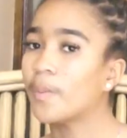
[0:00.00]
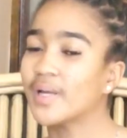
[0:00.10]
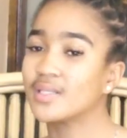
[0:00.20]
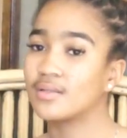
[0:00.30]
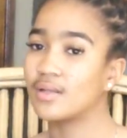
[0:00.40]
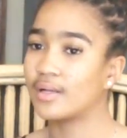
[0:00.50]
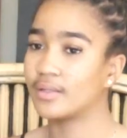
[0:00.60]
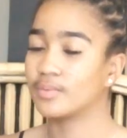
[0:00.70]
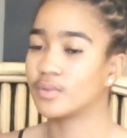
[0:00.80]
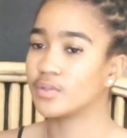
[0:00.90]

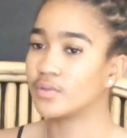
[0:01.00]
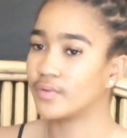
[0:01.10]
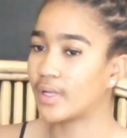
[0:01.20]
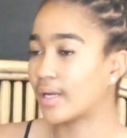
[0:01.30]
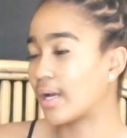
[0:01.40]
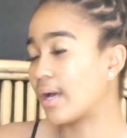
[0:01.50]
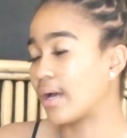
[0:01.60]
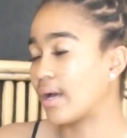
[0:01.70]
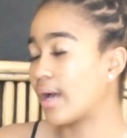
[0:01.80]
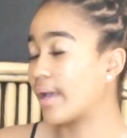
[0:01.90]
personally, because of like
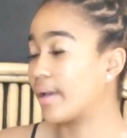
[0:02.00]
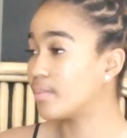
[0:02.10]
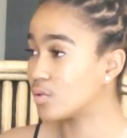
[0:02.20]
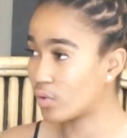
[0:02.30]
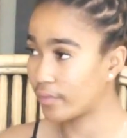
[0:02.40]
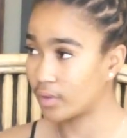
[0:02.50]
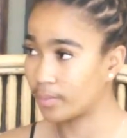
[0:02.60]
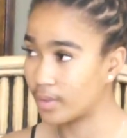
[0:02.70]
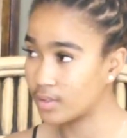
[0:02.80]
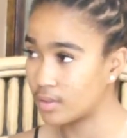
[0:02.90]
I am a
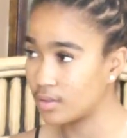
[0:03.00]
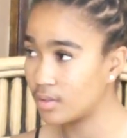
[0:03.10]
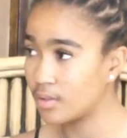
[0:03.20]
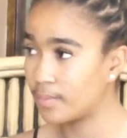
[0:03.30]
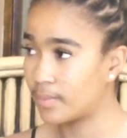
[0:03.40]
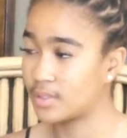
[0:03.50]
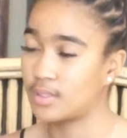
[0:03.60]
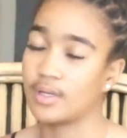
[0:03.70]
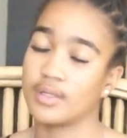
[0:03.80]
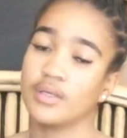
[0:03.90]
traveling person
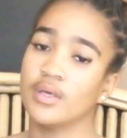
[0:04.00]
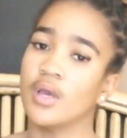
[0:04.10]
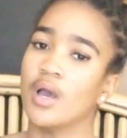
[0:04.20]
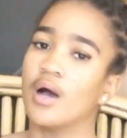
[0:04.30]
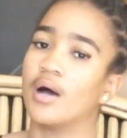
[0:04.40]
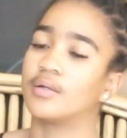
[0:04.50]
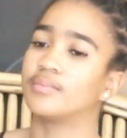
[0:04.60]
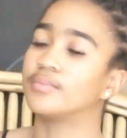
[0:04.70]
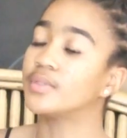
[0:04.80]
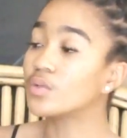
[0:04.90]
personally,
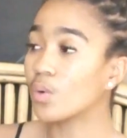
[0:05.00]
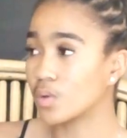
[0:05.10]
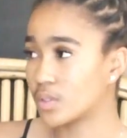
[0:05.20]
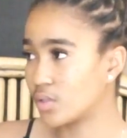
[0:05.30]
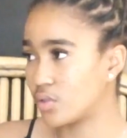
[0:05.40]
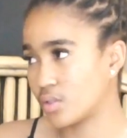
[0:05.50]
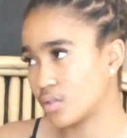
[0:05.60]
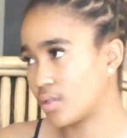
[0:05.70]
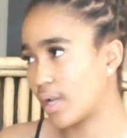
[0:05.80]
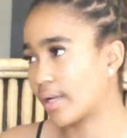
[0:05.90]
and Miss
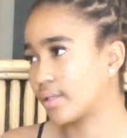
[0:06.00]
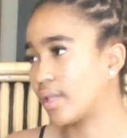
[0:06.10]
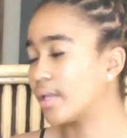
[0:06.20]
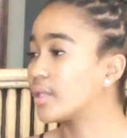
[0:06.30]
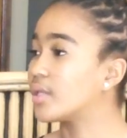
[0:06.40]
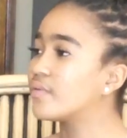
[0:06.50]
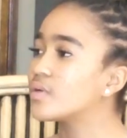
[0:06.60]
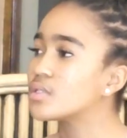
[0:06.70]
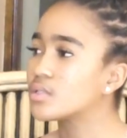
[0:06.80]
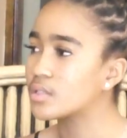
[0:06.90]
Assiduous, like, they give
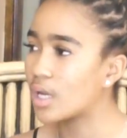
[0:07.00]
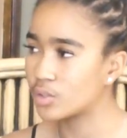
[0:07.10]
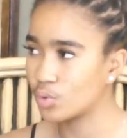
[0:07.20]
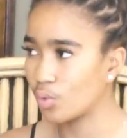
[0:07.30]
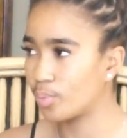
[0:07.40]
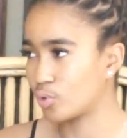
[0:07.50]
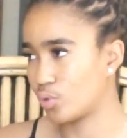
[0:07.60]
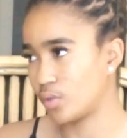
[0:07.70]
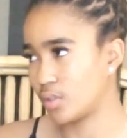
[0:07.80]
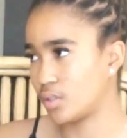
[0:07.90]
us such
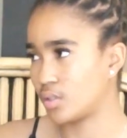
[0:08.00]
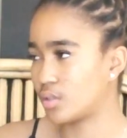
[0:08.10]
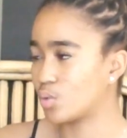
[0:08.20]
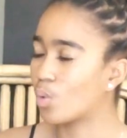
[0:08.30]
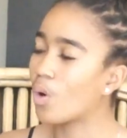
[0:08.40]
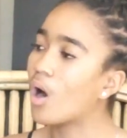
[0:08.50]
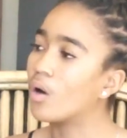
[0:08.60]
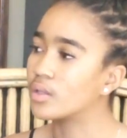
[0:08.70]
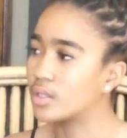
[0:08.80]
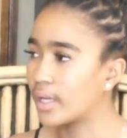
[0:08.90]
opportunities to go
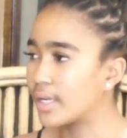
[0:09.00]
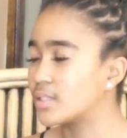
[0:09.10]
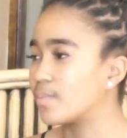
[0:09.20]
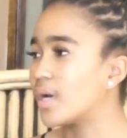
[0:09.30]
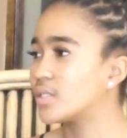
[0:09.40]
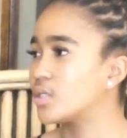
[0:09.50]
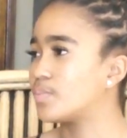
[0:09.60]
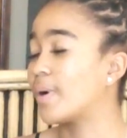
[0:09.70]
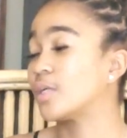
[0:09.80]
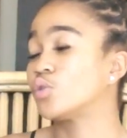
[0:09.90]
out there as much as,
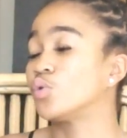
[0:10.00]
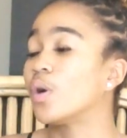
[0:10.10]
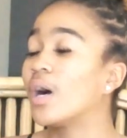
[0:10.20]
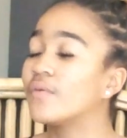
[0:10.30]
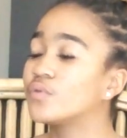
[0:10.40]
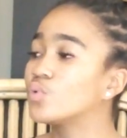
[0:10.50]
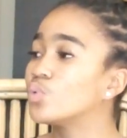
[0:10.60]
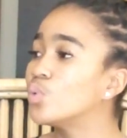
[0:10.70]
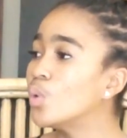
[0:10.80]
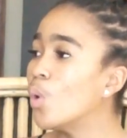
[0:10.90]
but you have
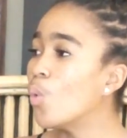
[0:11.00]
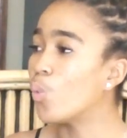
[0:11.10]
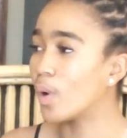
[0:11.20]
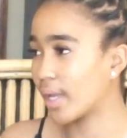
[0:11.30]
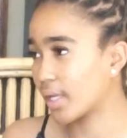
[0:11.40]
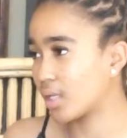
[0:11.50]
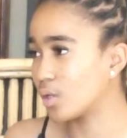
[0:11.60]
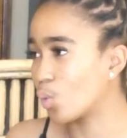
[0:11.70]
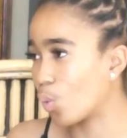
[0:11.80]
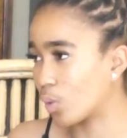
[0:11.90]
to work
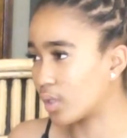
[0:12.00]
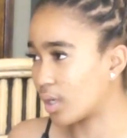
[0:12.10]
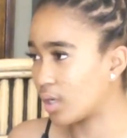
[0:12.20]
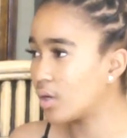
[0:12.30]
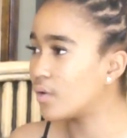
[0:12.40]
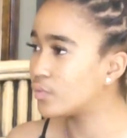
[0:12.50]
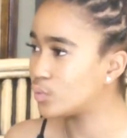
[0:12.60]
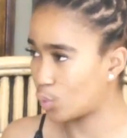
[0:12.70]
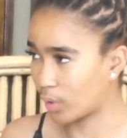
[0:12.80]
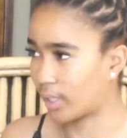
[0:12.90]
in order
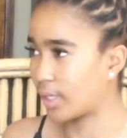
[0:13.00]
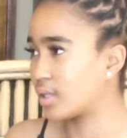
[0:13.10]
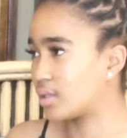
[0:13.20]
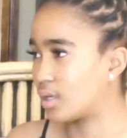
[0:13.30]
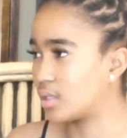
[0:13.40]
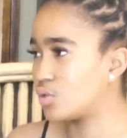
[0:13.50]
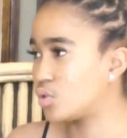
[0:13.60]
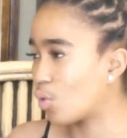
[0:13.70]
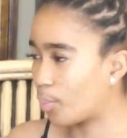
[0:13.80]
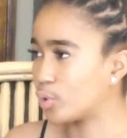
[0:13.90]
to get that
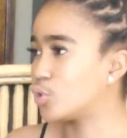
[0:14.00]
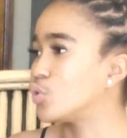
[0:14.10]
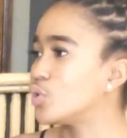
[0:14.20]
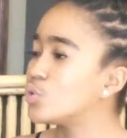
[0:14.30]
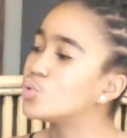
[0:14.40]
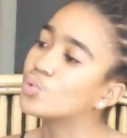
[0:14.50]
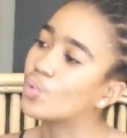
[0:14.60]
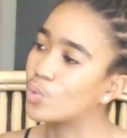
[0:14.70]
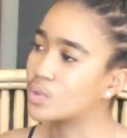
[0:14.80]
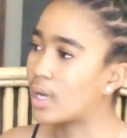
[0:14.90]
opportunity to
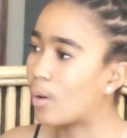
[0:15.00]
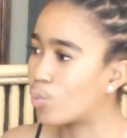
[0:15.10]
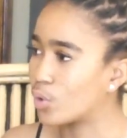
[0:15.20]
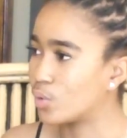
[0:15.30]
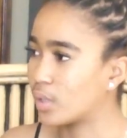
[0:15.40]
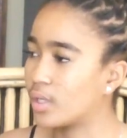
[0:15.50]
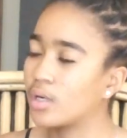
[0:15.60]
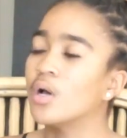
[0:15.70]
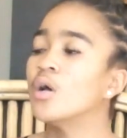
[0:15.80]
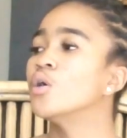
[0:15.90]
go somewhere, you get.
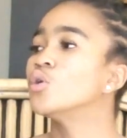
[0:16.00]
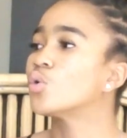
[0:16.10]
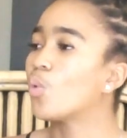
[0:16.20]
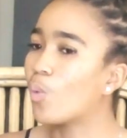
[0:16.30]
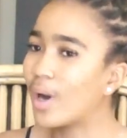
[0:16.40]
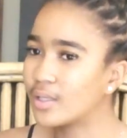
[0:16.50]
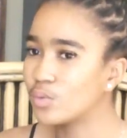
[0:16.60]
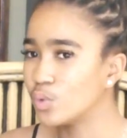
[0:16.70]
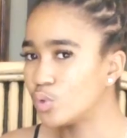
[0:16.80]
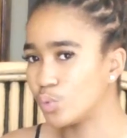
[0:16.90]
So what
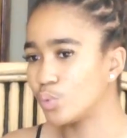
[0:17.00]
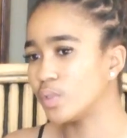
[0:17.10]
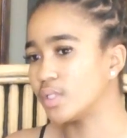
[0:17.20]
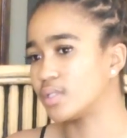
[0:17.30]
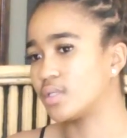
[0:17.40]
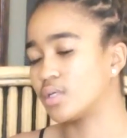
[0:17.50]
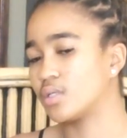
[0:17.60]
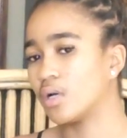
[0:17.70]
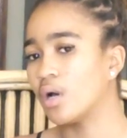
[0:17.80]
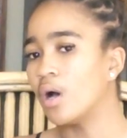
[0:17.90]
we do is
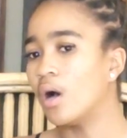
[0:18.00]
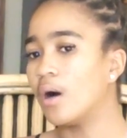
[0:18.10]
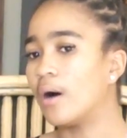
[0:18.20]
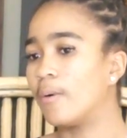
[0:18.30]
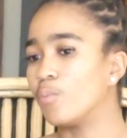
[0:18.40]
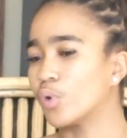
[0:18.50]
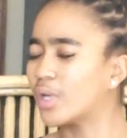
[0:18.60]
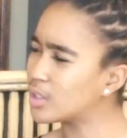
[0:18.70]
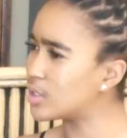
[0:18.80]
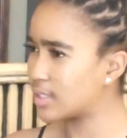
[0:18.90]
that we
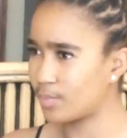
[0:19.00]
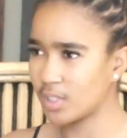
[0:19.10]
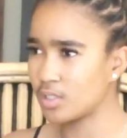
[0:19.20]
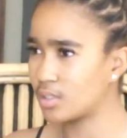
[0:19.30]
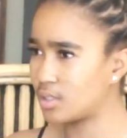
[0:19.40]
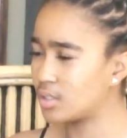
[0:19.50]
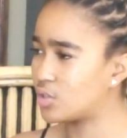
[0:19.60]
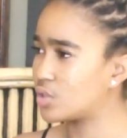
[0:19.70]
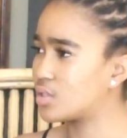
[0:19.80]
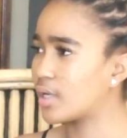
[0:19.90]
get, as much as he
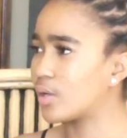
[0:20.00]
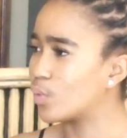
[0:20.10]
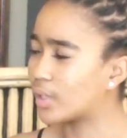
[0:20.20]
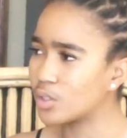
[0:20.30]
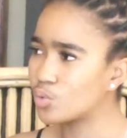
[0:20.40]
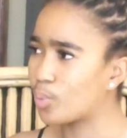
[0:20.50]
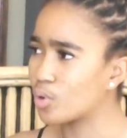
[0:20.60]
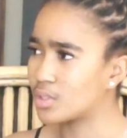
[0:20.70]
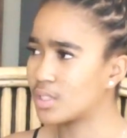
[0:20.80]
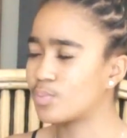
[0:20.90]
just said, we get to
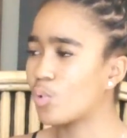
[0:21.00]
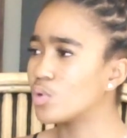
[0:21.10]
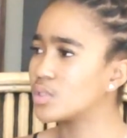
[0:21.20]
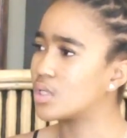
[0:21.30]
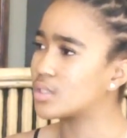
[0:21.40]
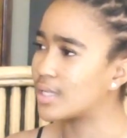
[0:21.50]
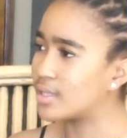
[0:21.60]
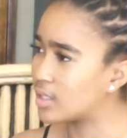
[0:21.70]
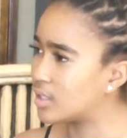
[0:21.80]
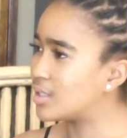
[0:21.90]
post the sponsors,
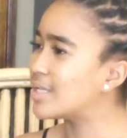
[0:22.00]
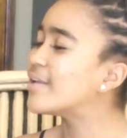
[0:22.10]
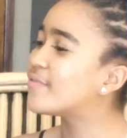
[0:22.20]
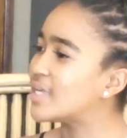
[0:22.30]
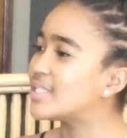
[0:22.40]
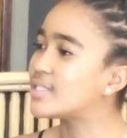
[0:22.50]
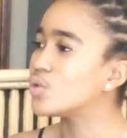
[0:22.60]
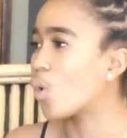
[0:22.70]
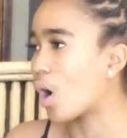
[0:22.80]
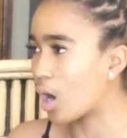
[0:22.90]
and if they see
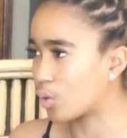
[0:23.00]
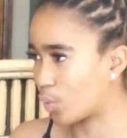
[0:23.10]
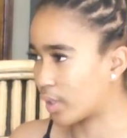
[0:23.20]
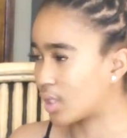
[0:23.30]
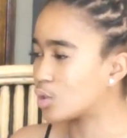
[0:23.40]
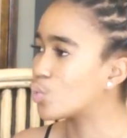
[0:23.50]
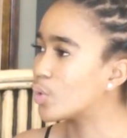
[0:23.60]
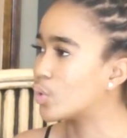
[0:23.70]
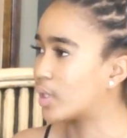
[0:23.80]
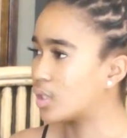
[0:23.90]
your hard work, that's where
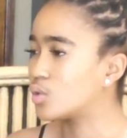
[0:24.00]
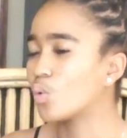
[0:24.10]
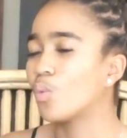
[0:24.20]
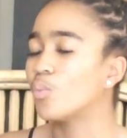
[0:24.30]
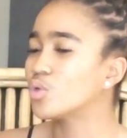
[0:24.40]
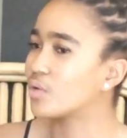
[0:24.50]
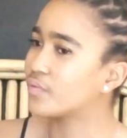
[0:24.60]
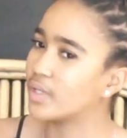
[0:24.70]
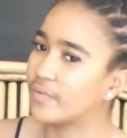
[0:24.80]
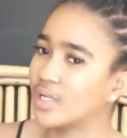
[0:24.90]
you get. So most
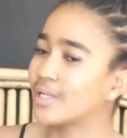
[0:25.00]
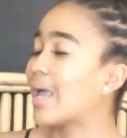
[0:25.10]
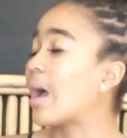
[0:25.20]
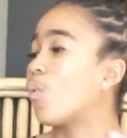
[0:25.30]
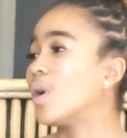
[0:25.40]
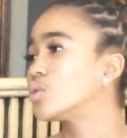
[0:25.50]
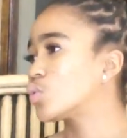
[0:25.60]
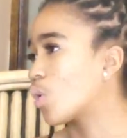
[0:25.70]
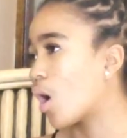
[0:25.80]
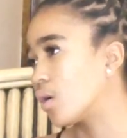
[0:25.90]
of definitely, I want
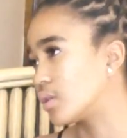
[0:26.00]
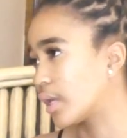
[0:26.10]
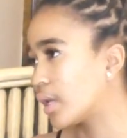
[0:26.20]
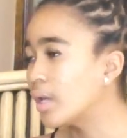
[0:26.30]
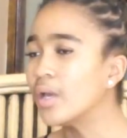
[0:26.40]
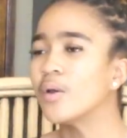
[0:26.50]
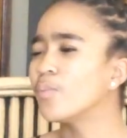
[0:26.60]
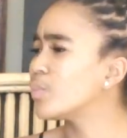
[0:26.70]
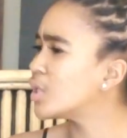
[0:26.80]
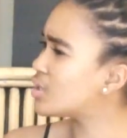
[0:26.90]
to go out there,
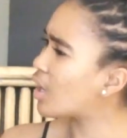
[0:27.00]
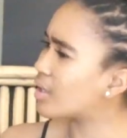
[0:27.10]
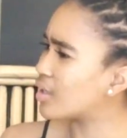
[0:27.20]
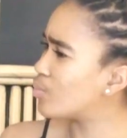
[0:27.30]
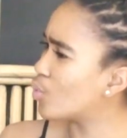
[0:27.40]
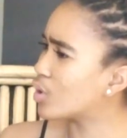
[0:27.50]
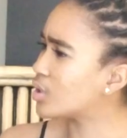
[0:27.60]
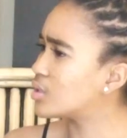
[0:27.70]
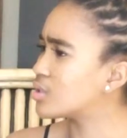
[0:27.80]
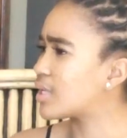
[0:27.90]
meet other
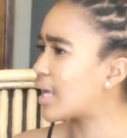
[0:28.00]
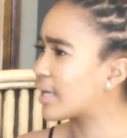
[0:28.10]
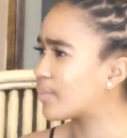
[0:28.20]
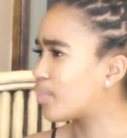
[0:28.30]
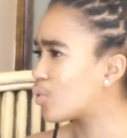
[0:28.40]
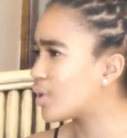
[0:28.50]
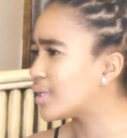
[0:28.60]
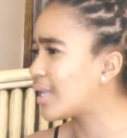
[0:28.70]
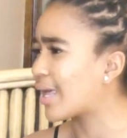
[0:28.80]
models, like probably